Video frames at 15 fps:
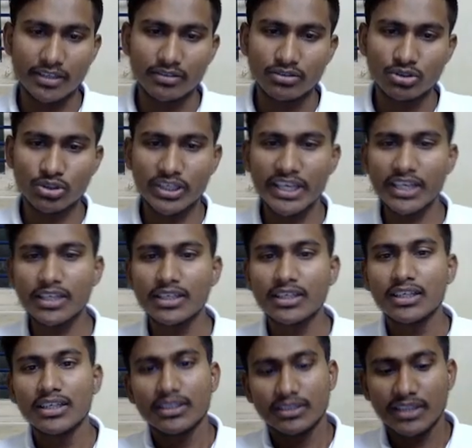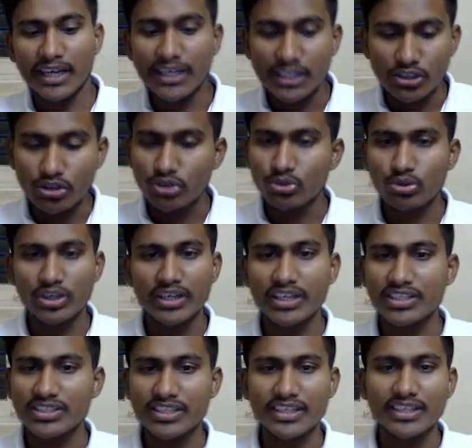Okay, that you have to
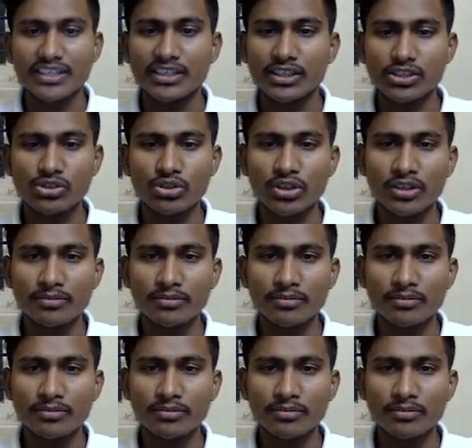understand. Understood?